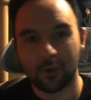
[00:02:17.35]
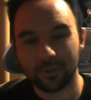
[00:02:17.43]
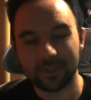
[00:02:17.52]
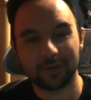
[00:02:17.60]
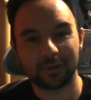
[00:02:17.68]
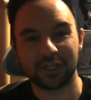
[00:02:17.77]

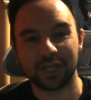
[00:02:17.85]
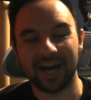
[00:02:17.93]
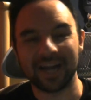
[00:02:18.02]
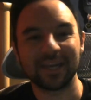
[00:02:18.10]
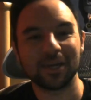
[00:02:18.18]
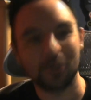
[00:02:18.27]
We saw
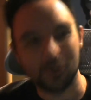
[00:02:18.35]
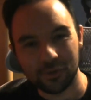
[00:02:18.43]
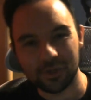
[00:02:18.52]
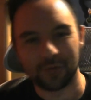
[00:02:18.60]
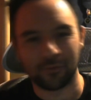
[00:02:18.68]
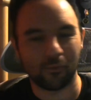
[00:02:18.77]
Johnny
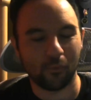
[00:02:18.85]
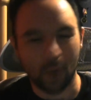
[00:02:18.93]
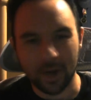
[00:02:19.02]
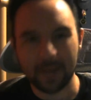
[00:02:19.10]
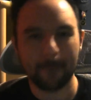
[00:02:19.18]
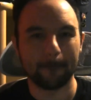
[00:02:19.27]
Nguyen
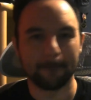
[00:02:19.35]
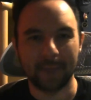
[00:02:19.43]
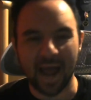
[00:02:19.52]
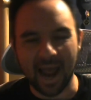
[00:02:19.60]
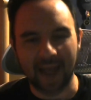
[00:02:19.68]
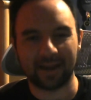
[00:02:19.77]
run it
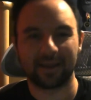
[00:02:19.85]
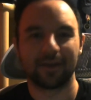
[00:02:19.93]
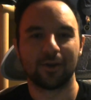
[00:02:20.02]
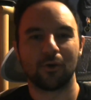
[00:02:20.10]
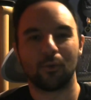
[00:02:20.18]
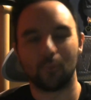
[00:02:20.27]
back
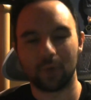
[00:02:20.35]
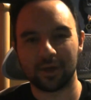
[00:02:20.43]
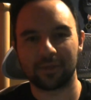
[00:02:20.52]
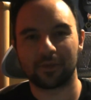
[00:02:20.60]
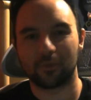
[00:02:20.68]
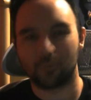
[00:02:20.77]

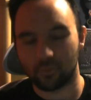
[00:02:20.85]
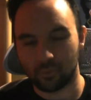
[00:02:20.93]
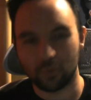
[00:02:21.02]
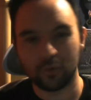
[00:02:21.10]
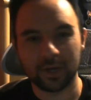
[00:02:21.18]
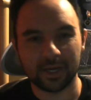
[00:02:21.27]
with
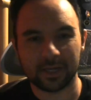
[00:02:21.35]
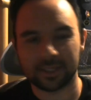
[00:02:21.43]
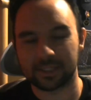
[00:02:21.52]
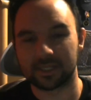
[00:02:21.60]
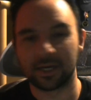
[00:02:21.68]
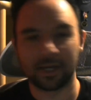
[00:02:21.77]
Runic
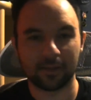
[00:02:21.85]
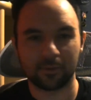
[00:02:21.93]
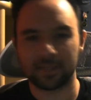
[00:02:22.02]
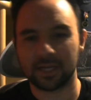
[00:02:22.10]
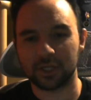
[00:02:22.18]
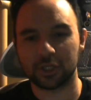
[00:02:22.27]
Stun, and there
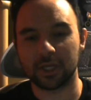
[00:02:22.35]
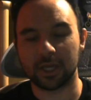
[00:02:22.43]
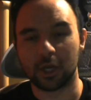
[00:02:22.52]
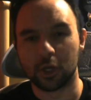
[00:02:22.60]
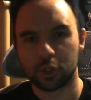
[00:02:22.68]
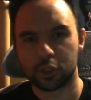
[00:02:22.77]
was
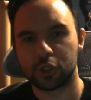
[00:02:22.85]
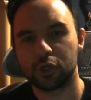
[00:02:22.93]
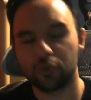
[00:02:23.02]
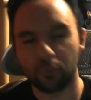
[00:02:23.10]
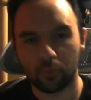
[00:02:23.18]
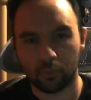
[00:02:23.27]
actually
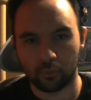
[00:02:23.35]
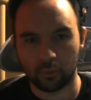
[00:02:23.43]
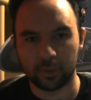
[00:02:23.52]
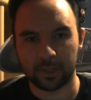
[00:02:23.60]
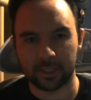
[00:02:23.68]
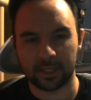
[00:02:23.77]
two
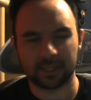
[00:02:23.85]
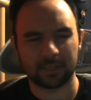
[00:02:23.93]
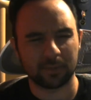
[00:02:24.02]
Runic decks.